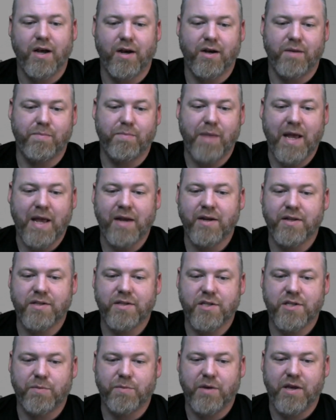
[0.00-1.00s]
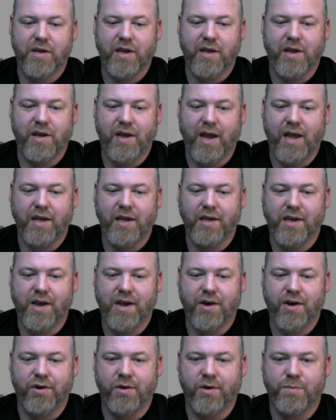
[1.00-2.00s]
bandits to be hanging
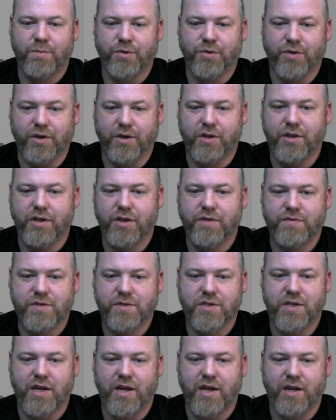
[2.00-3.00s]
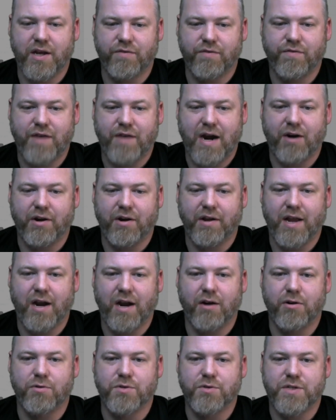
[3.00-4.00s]
out up on the cliffs and firing
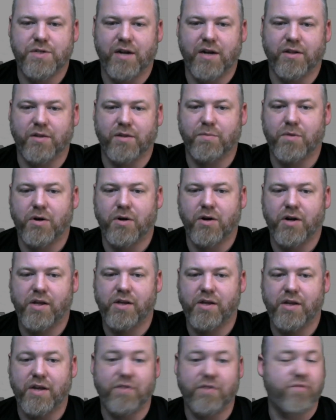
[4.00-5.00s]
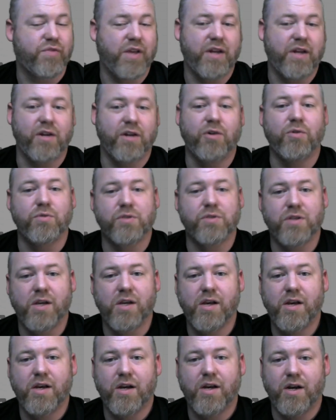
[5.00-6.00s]
arrows down at the party if they don't
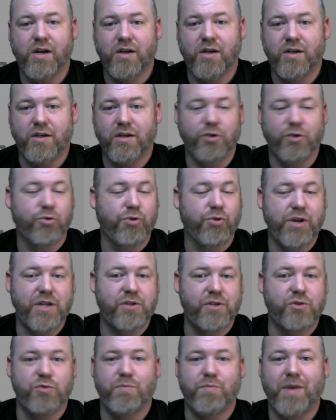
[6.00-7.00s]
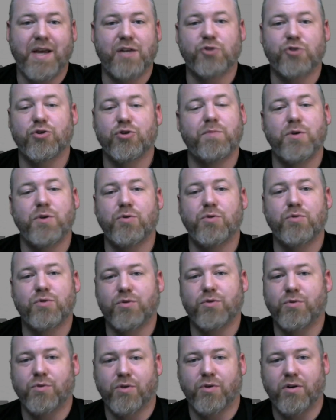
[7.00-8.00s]
agree to pay tribute,
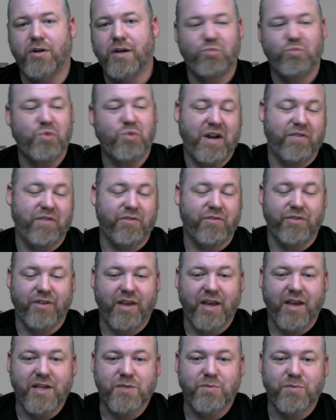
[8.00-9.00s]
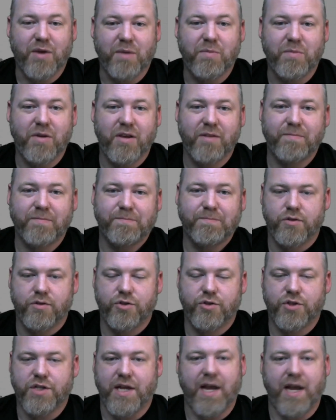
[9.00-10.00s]
or whatever the case may be.
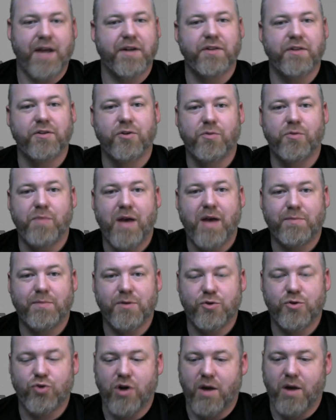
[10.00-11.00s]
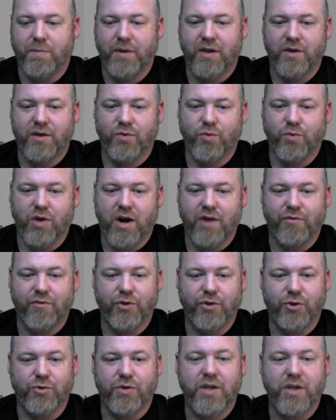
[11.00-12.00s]
Just a handy little map to drop in wherever
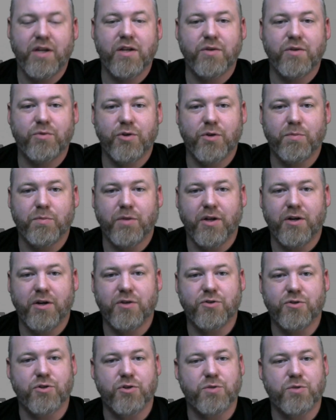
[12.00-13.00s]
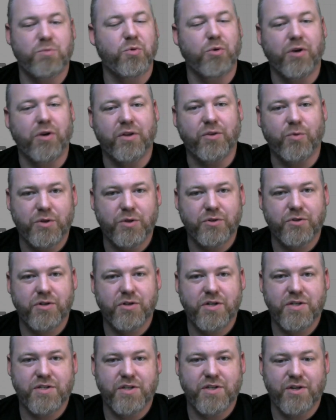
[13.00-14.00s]
you need it when your players are exploring the
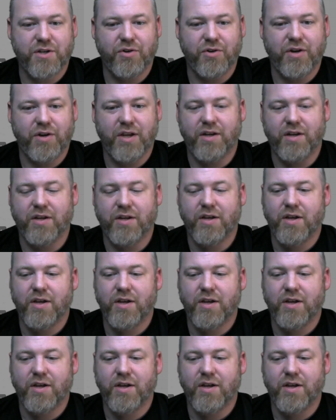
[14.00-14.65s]
wilderness and you need